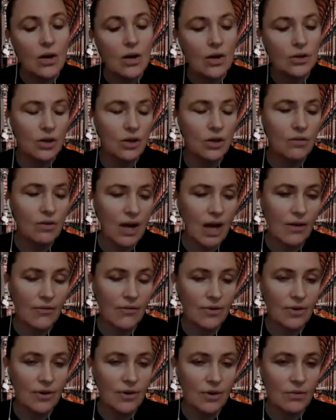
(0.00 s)
lot of
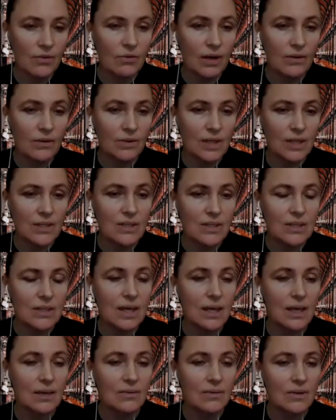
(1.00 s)
love around this,
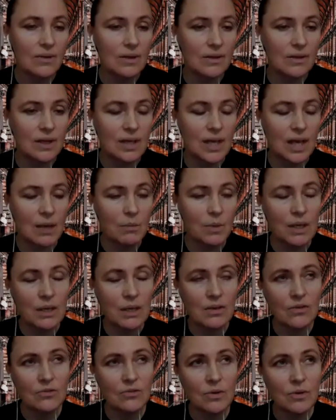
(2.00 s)
and the gaming
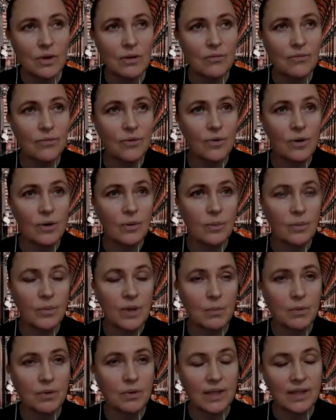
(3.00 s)
industry, for
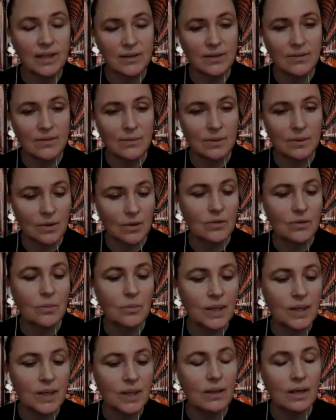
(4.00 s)
people that's not
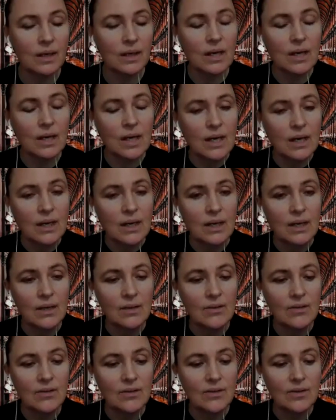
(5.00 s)
been there,
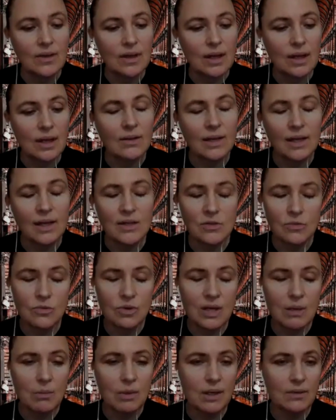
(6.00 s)
is an
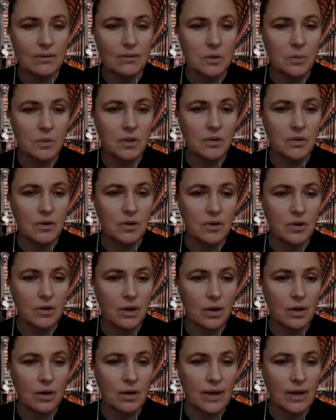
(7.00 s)
extremely
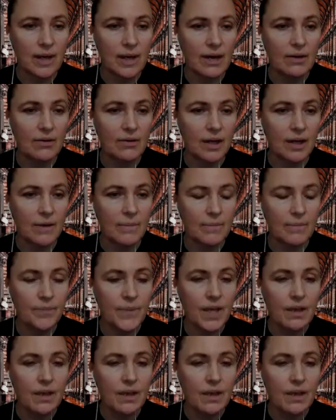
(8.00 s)
entrepreneurial area.